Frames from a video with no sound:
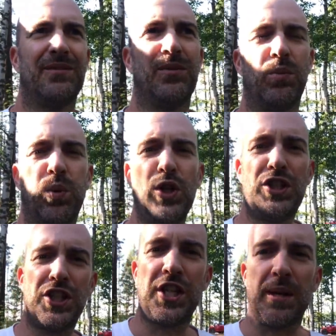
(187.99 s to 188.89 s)
wood
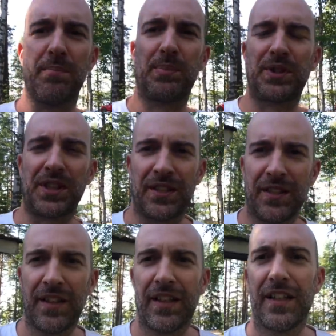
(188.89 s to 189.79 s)
chips,
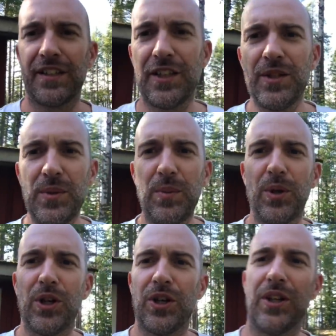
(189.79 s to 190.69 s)
you
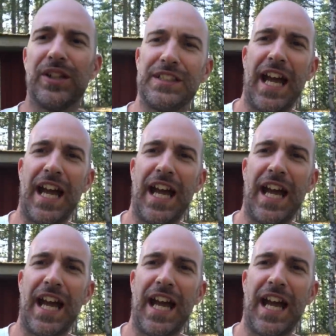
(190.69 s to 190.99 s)
would